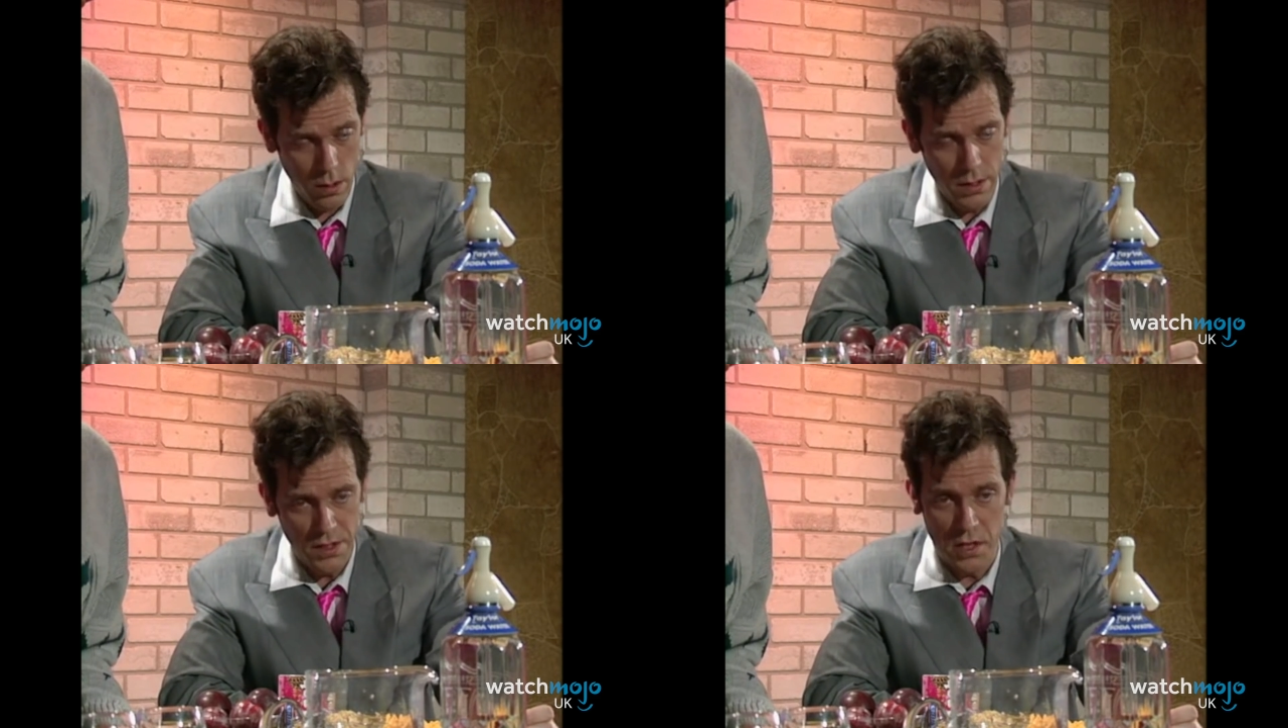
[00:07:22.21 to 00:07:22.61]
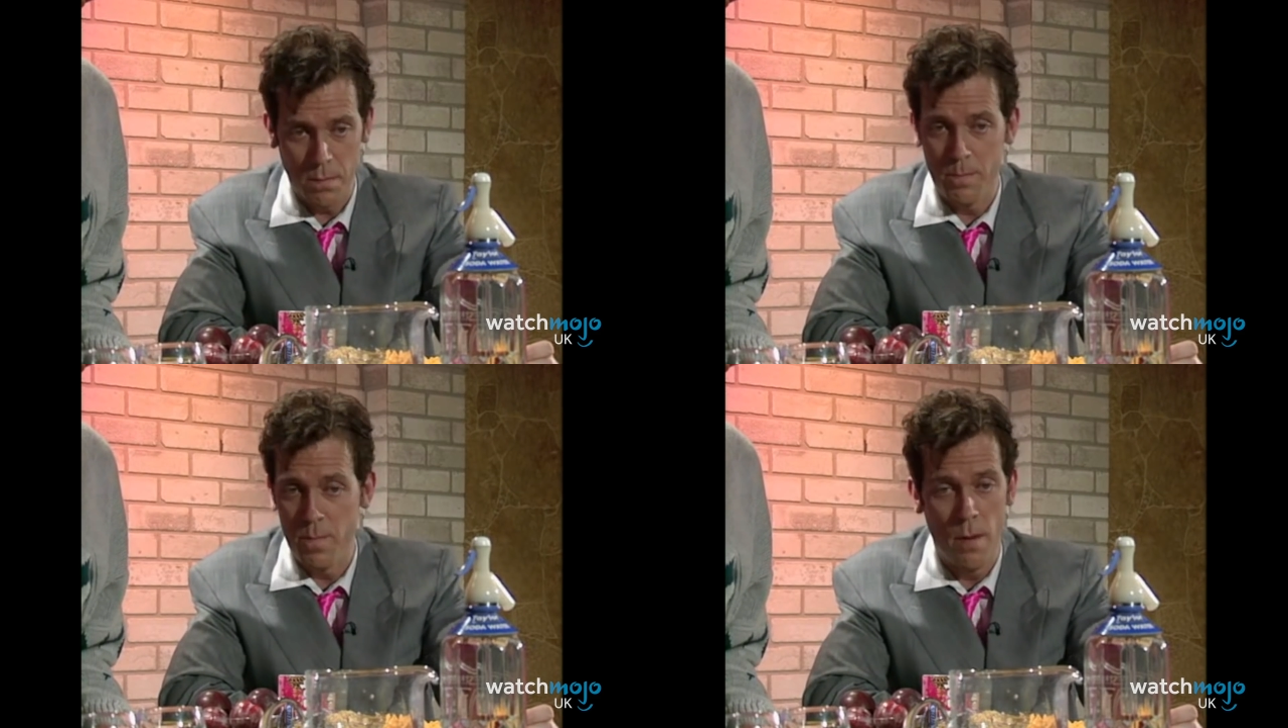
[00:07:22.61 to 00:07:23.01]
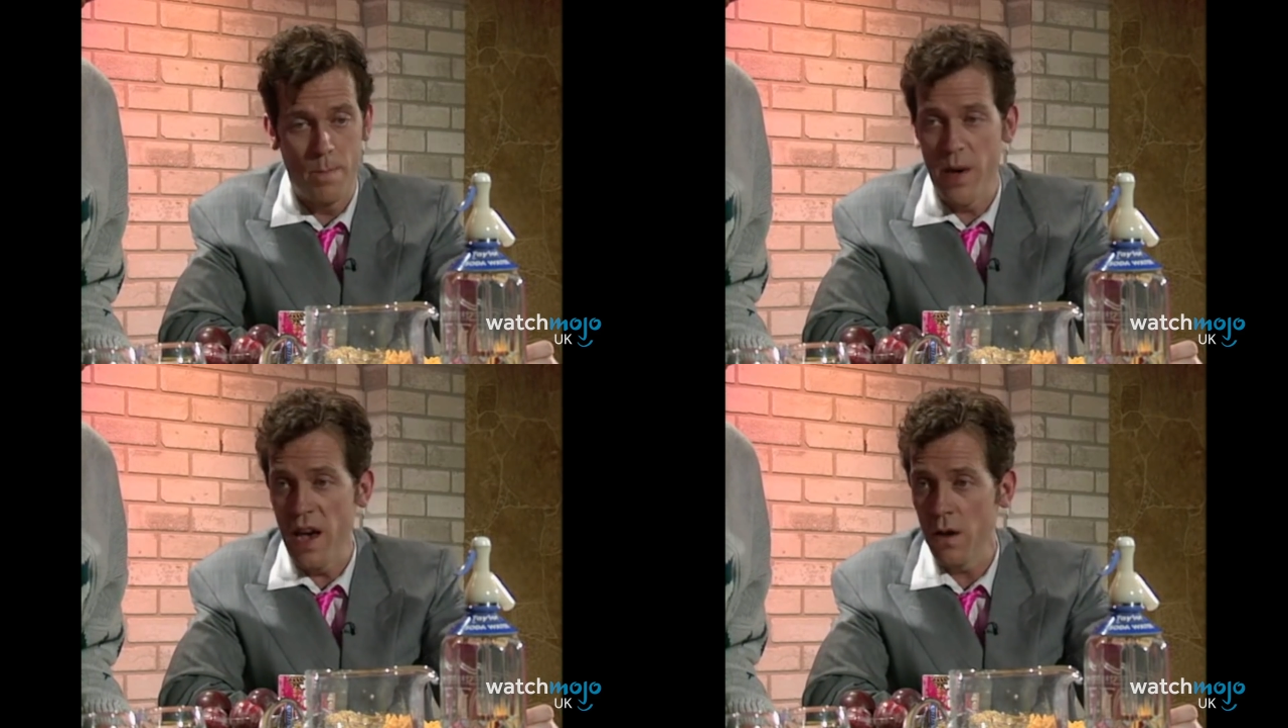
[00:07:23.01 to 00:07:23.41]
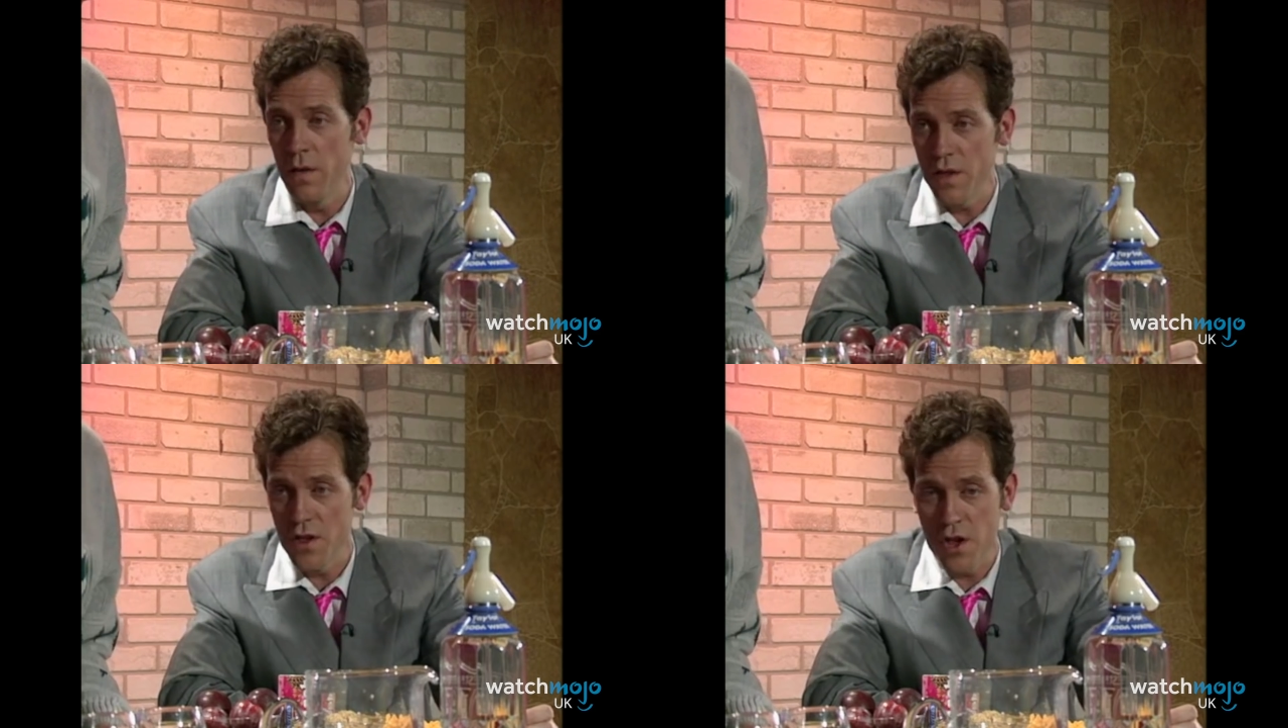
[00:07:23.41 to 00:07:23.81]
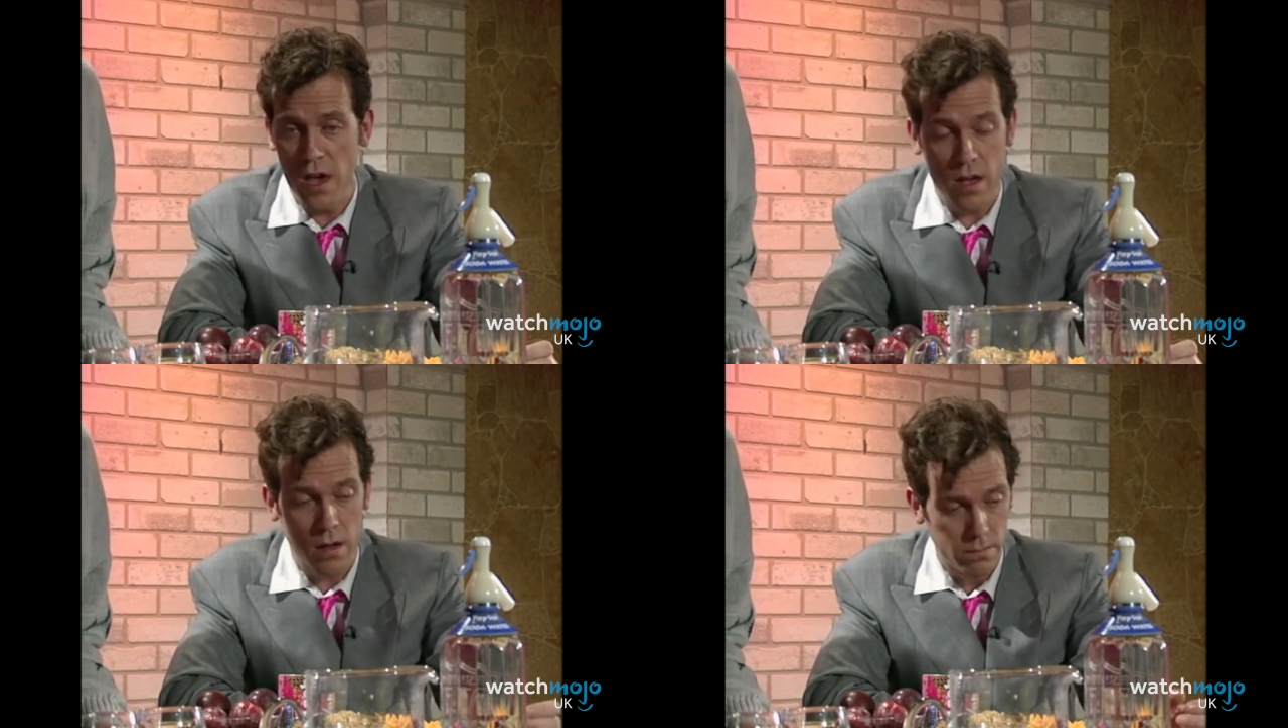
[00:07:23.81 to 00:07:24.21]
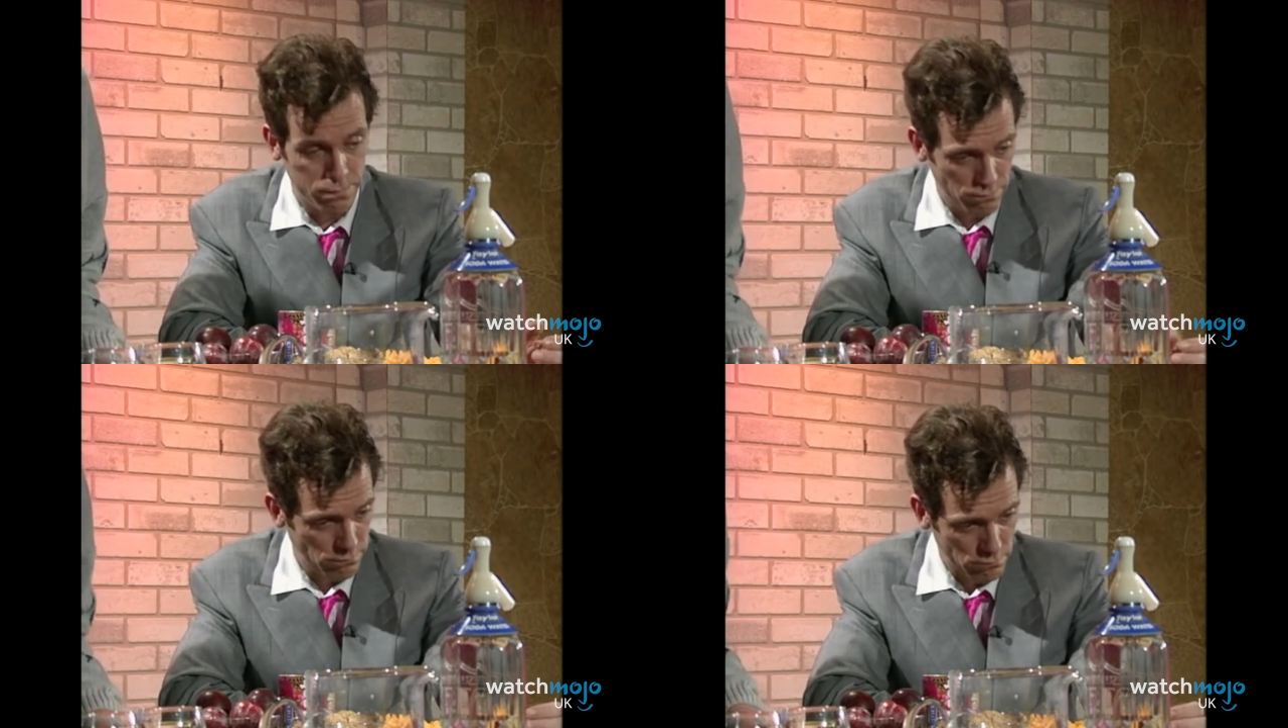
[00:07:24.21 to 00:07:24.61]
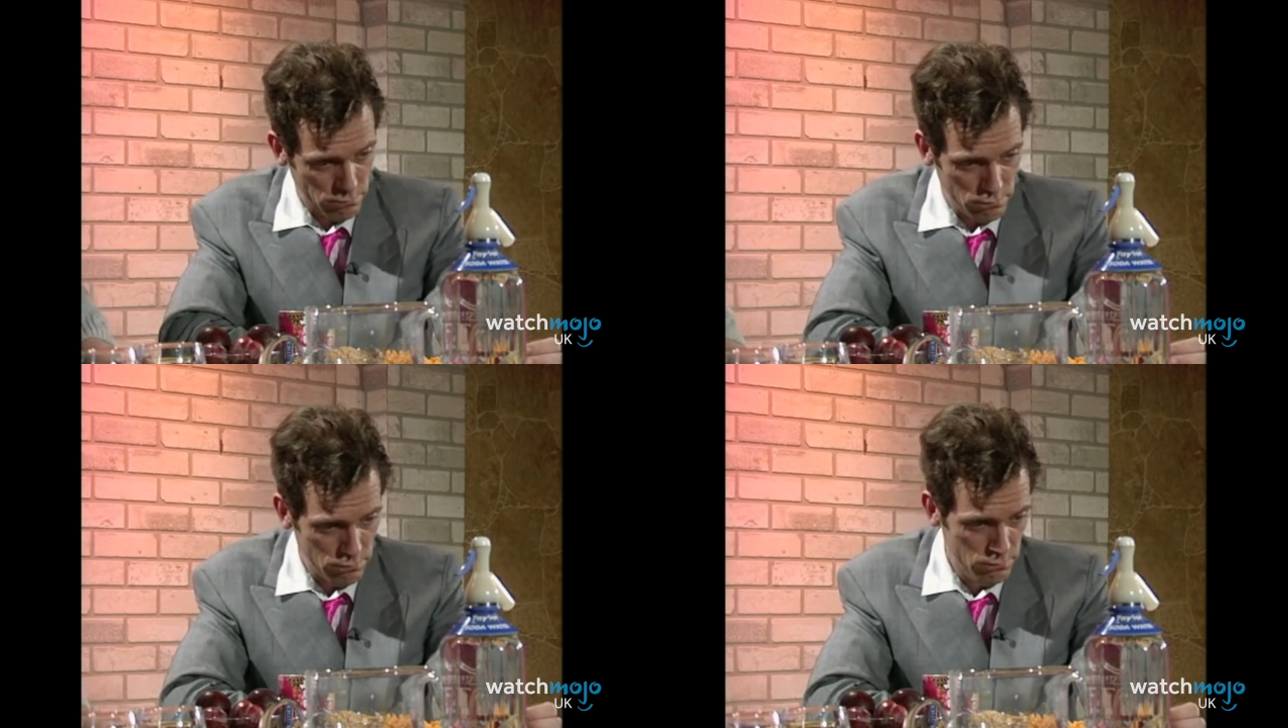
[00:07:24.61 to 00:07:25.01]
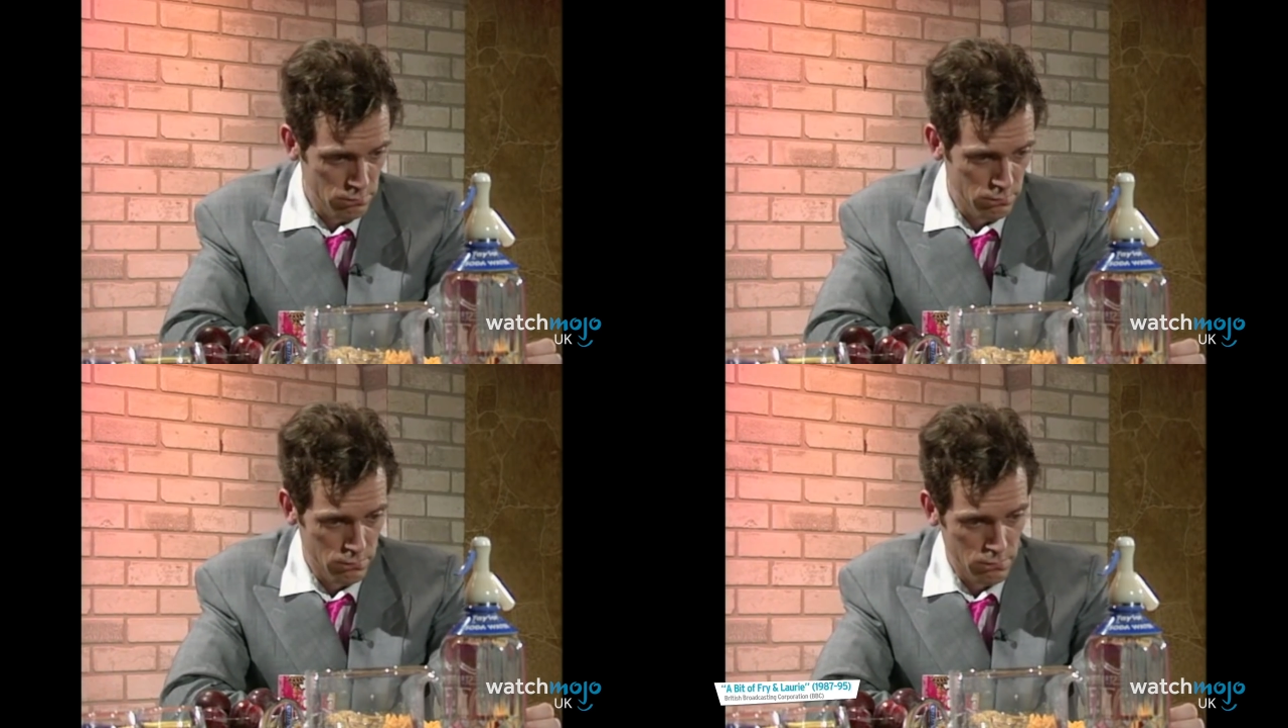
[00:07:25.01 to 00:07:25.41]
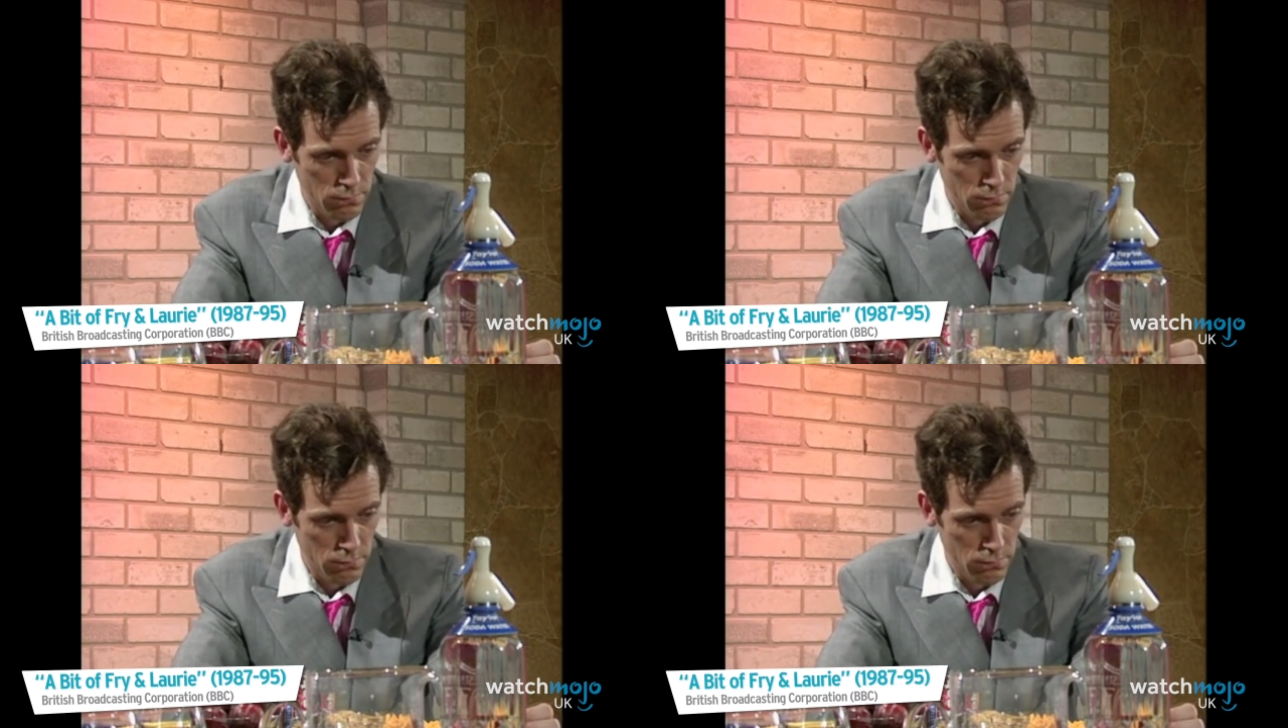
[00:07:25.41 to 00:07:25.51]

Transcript: able to pinpoint their favourite Stephen Fry moment.